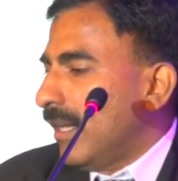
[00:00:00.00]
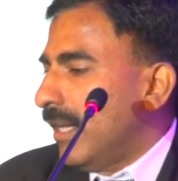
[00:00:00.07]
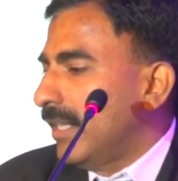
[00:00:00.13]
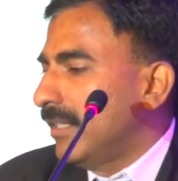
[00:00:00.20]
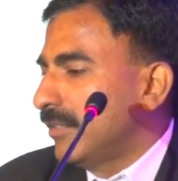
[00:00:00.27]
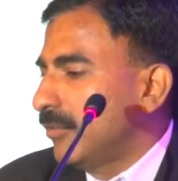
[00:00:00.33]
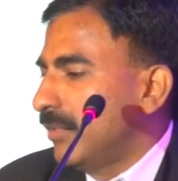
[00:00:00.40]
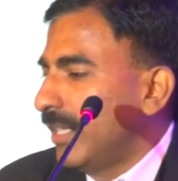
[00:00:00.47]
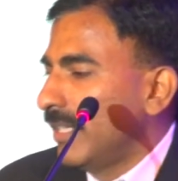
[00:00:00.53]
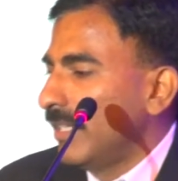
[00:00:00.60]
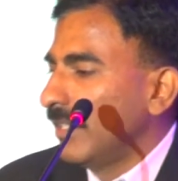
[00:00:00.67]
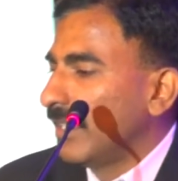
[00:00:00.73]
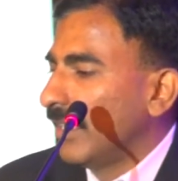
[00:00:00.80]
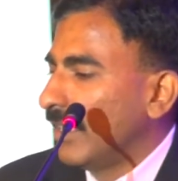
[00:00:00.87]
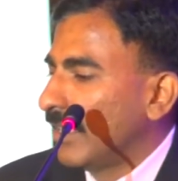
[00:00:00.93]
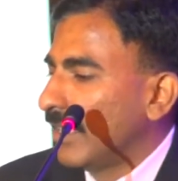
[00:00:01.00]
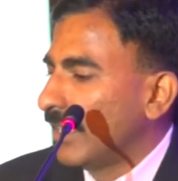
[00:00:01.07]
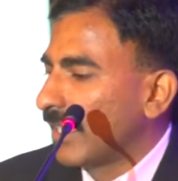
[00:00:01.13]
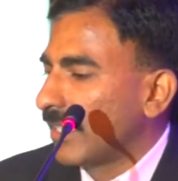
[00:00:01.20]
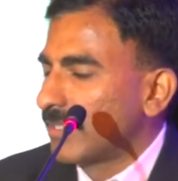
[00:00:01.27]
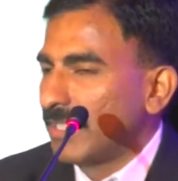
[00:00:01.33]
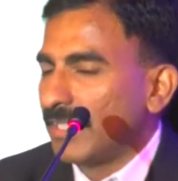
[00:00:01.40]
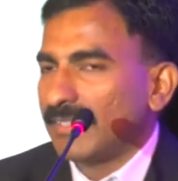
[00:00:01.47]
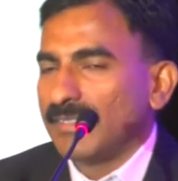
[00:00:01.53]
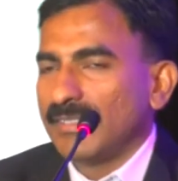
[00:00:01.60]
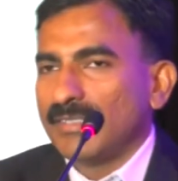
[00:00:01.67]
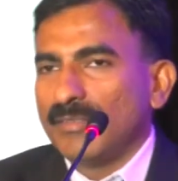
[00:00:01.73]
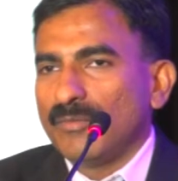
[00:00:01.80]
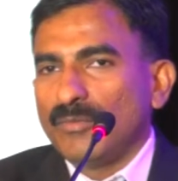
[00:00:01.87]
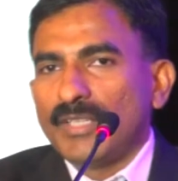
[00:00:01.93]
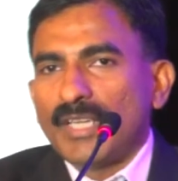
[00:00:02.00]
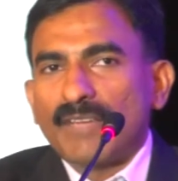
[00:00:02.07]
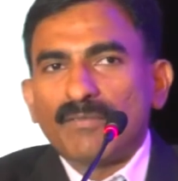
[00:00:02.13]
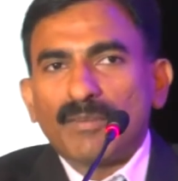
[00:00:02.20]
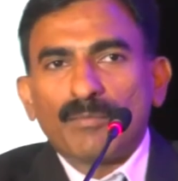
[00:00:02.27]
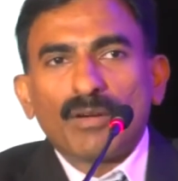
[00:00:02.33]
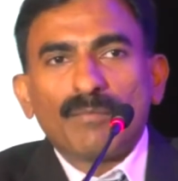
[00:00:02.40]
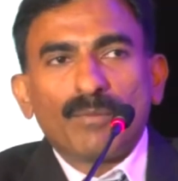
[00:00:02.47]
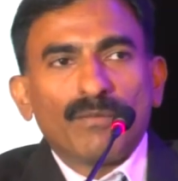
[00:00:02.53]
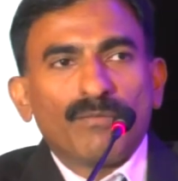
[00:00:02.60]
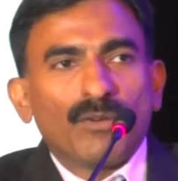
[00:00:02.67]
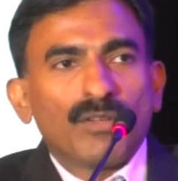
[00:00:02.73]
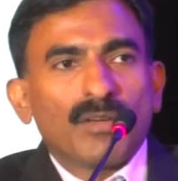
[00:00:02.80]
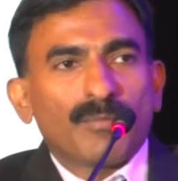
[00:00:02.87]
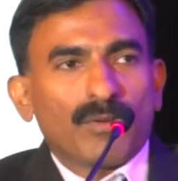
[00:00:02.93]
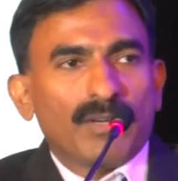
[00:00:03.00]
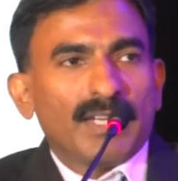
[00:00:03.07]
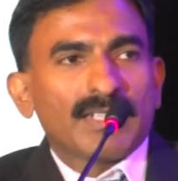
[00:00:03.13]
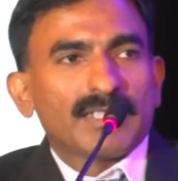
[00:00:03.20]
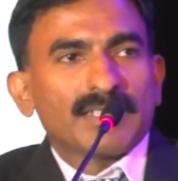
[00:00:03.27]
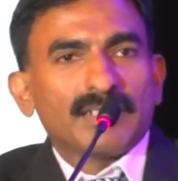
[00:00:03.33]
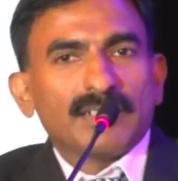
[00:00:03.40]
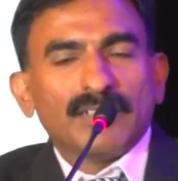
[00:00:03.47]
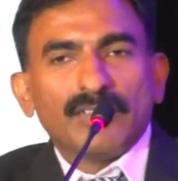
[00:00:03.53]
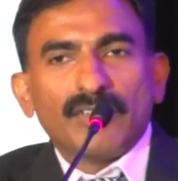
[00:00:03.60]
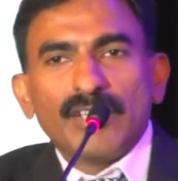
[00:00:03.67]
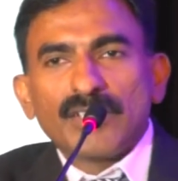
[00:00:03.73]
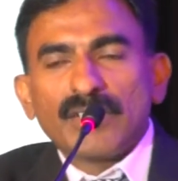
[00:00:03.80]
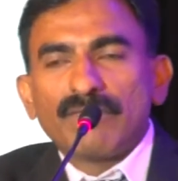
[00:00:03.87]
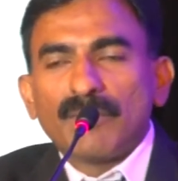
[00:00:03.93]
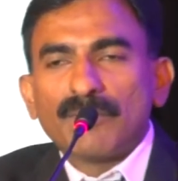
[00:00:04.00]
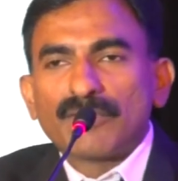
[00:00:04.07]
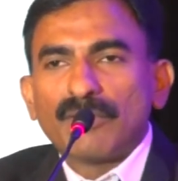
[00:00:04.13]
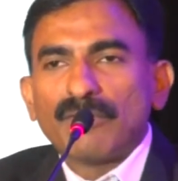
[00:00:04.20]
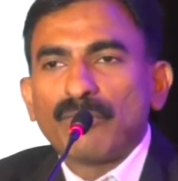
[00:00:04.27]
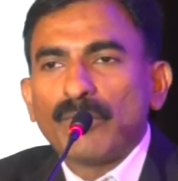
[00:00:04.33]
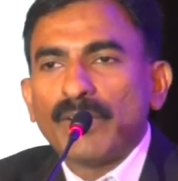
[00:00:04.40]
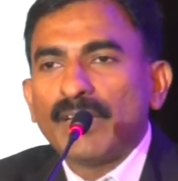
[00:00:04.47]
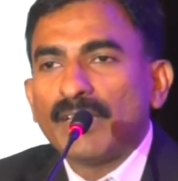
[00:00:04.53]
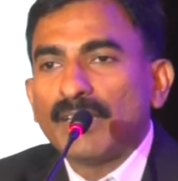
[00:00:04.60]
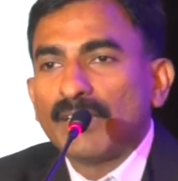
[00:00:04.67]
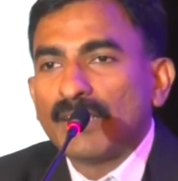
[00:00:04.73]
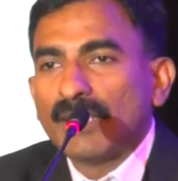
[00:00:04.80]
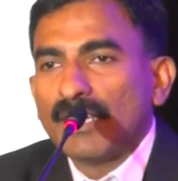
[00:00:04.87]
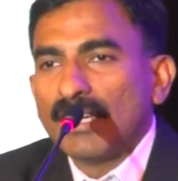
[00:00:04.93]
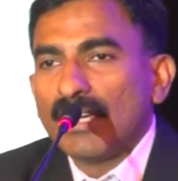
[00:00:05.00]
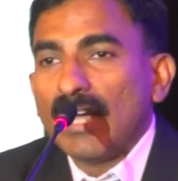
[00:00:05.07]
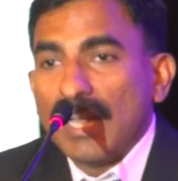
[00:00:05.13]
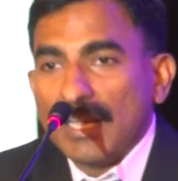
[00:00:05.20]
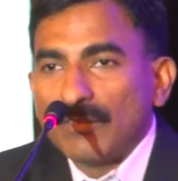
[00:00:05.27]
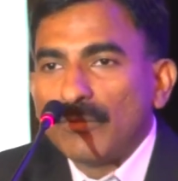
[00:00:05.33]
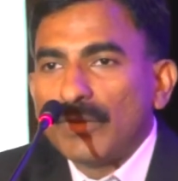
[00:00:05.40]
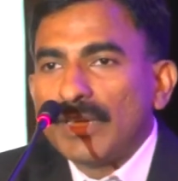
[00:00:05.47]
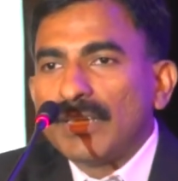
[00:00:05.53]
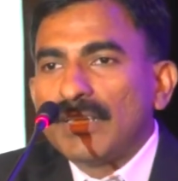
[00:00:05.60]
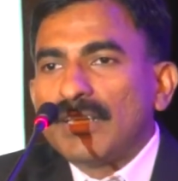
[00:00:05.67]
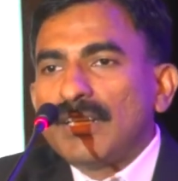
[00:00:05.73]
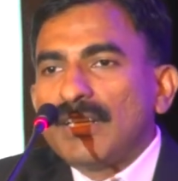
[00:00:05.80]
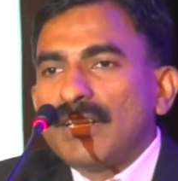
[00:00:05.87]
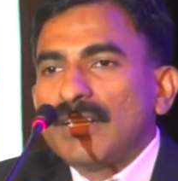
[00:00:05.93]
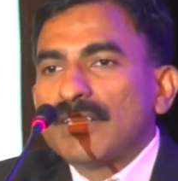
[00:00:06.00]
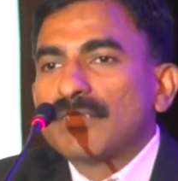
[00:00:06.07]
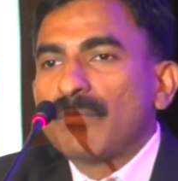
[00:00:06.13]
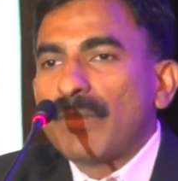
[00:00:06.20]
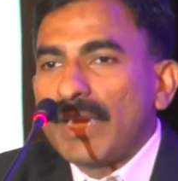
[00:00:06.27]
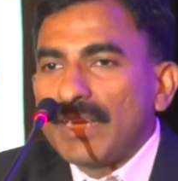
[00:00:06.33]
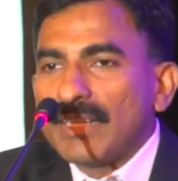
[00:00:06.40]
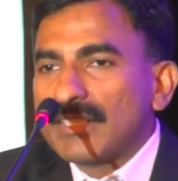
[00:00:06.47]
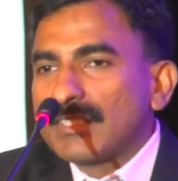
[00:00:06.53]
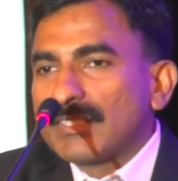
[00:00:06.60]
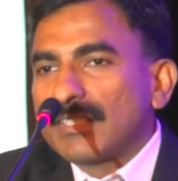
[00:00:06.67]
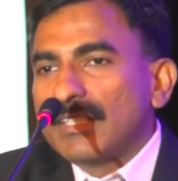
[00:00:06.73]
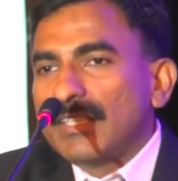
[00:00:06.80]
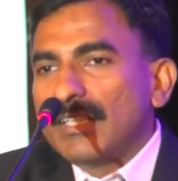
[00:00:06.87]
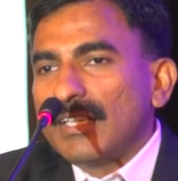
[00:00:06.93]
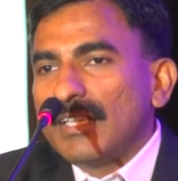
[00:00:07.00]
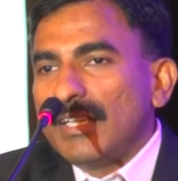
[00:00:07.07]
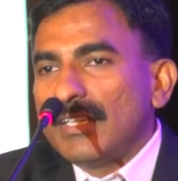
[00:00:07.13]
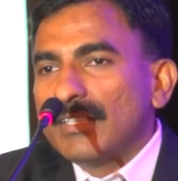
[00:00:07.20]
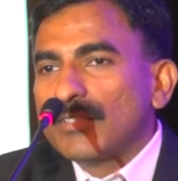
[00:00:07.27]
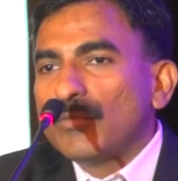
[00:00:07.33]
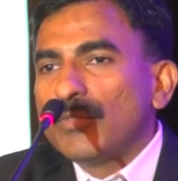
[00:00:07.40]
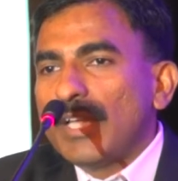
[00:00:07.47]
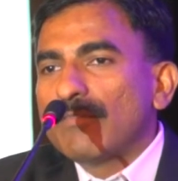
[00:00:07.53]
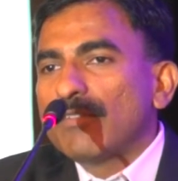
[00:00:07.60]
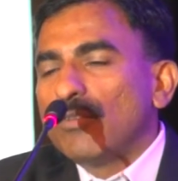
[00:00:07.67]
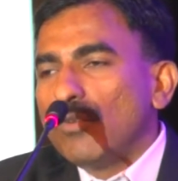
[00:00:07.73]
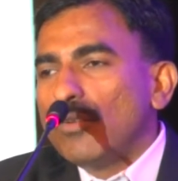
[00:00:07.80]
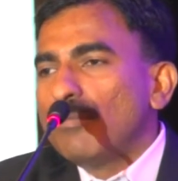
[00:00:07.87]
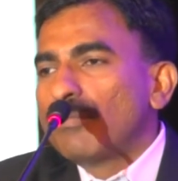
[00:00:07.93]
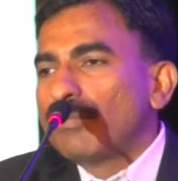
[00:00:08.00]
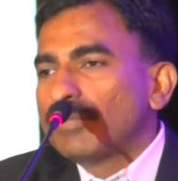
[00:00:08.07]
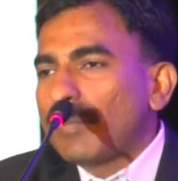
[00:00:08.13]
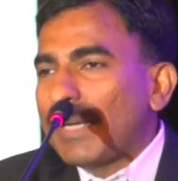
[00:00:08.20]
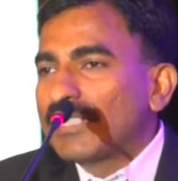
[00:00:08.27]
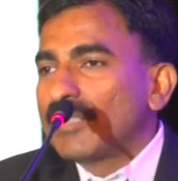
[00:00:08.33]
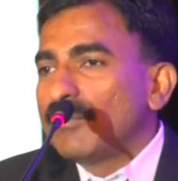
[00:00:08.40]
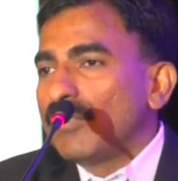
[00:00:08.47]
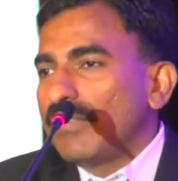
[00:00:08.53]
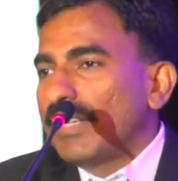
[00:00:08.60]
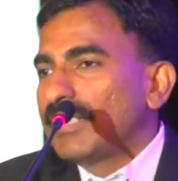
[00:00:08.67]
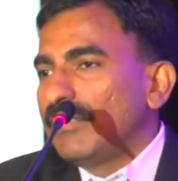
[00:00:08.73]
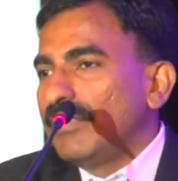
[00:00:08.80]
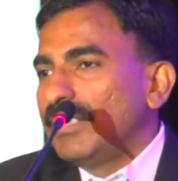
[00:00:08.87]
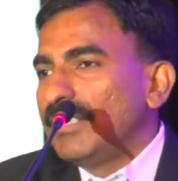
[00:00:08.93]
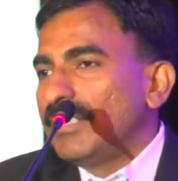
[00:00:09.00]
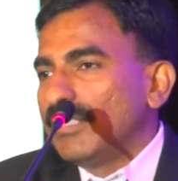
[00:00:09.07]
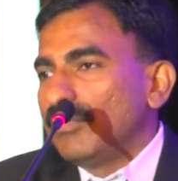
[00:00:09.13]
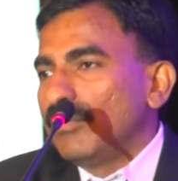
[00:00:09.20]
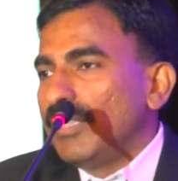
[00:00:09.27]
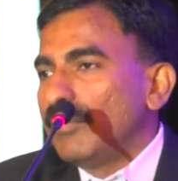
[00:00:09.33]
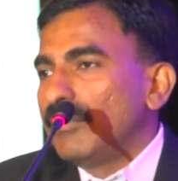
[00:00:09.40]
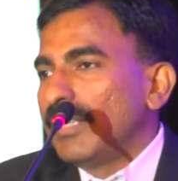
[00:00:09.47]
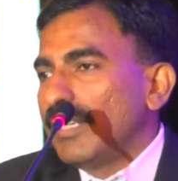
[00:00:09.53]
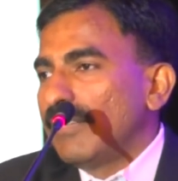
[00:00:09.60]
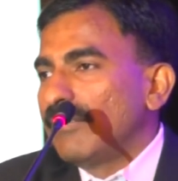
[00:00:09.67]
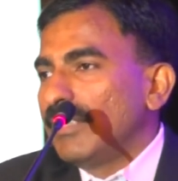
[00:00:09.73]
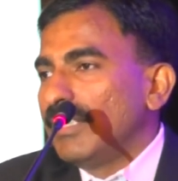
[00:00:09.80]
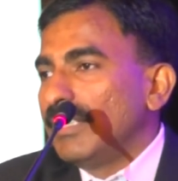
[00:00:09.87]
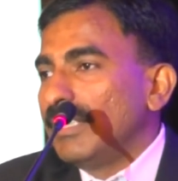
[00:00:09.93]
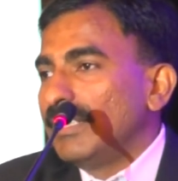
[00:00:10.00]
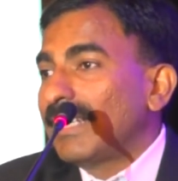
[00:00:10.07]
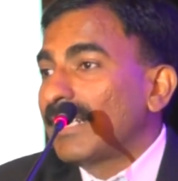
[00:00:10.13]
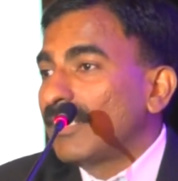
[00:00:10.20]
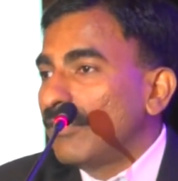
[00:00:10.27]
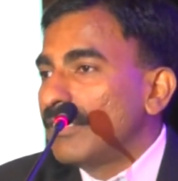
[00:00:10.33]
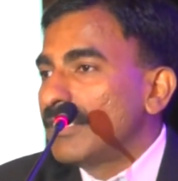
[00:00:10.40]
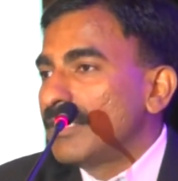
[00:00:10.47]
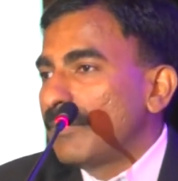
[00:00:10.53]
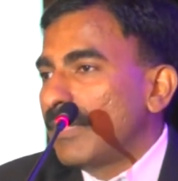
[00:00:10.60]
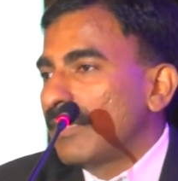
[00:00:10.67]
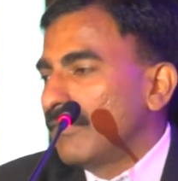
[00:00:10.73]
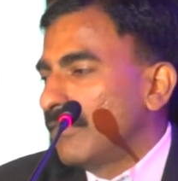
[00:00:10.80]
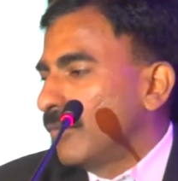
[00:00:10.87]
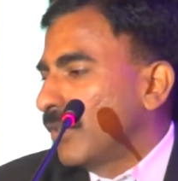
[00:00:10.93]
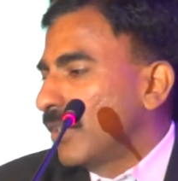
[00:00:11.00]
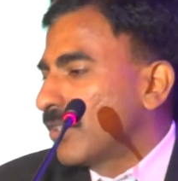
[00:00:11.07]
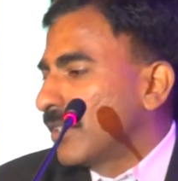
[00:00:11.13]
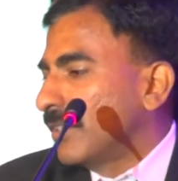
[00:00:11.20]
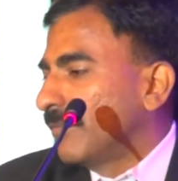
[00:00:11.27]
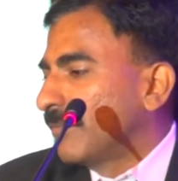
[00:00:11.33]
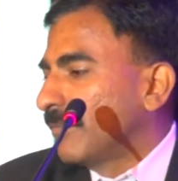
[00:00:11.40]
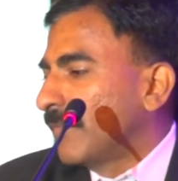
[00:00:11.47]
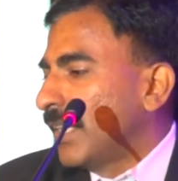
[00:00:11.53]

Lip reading: And today, again, like I said, we have a broad portfolio of products ranging from software, hardware, spares. So we have the whole spectrum of activity that today we have in the technology part of our vocation.